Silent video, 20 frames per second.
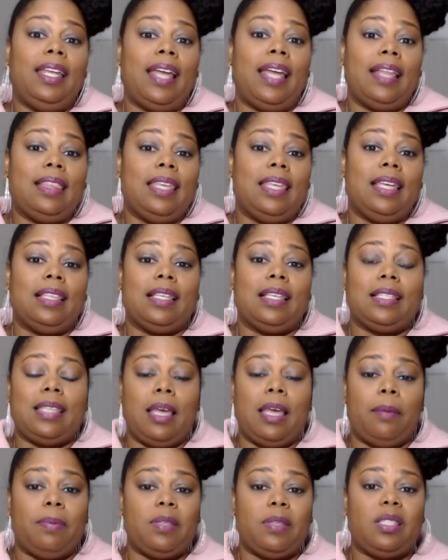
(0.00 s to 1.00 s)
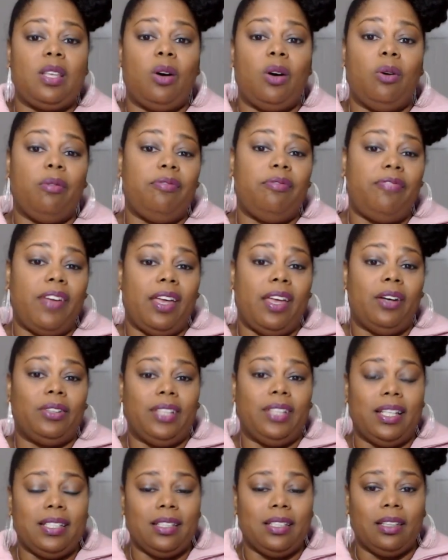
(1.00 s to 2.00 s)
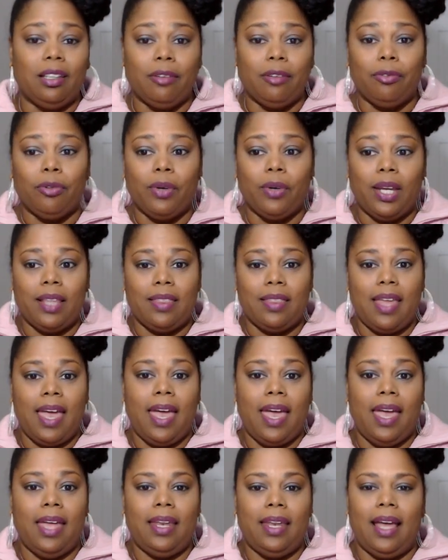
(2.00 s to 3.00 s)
I think this episode failed at delivering that.